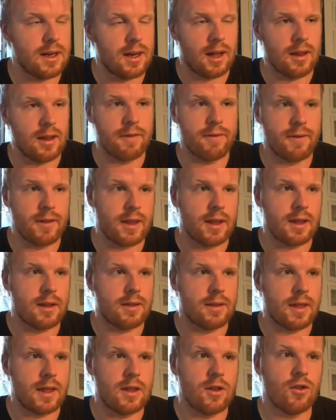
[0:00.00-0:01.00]
Like
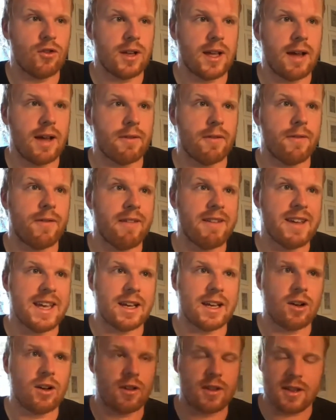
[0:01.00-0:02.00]
they usually have a very
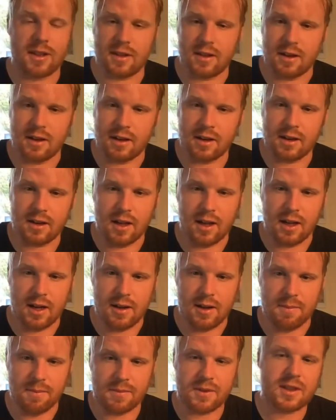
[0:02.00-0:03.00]
inconsistent
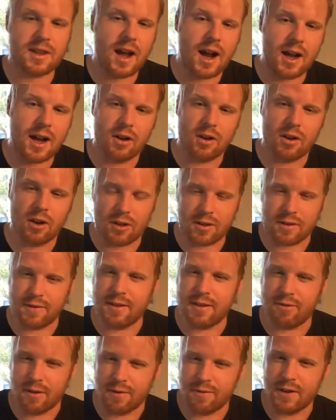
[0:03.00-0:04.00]
style, lots of
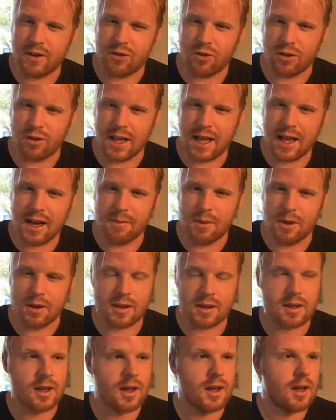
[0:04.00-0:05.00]
different visual
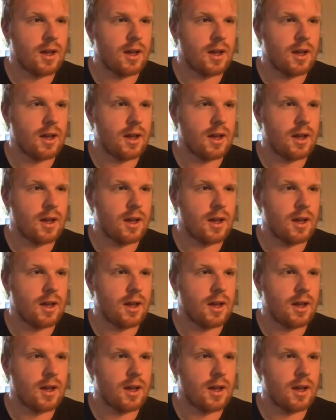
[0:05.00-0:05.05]
elements.